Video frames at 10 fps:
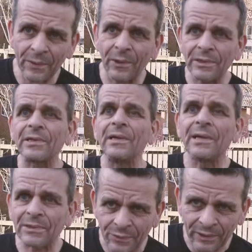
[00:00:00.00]
It was
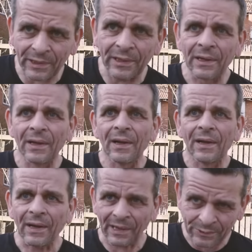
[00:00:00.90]
literally
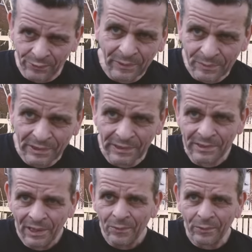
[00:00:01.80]
like cream
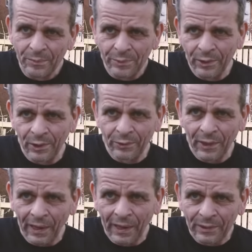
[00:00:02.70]
cheese. When you put it on your
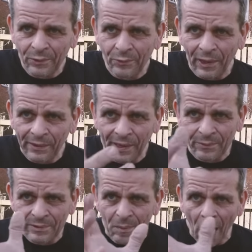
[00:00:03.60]
hand and do like that,
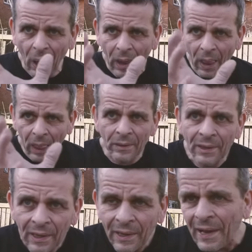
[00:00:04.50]
it was a little, little, little.